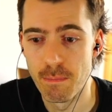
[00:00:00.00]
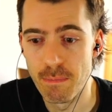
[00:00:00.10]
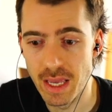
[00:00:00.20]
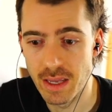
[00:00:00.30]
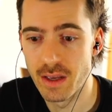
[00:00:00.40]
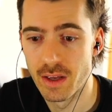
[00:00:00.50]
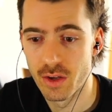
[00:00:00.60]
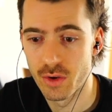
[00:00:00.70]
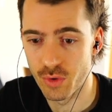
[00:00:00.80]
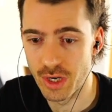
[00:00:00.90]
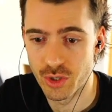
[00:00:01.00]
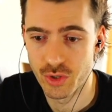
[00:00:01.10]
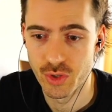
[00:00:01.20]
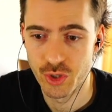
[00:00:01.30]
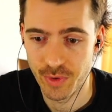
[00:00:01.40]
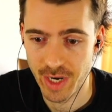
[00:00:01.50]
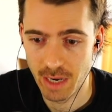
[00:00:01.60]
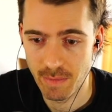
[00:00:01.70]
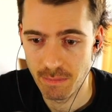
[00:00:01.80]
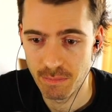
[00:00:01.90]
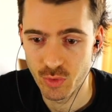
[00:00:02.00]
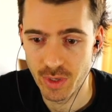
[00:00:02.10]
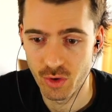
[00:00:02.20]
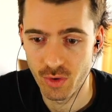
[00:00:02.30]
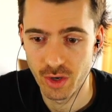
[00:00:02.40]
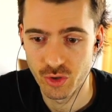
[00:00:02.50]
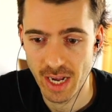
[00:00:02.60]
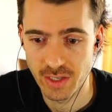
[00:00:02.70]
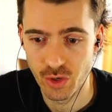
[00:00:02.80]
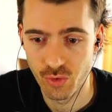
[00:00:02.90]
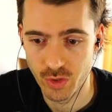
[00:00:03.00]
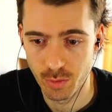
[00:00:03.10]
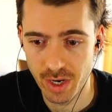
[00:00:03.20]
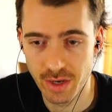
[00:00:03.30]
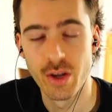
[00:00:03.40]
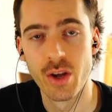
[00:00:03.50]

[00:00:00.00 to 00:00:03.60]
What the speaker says: big creatures to reanimate between Atraxa and Griselbrand.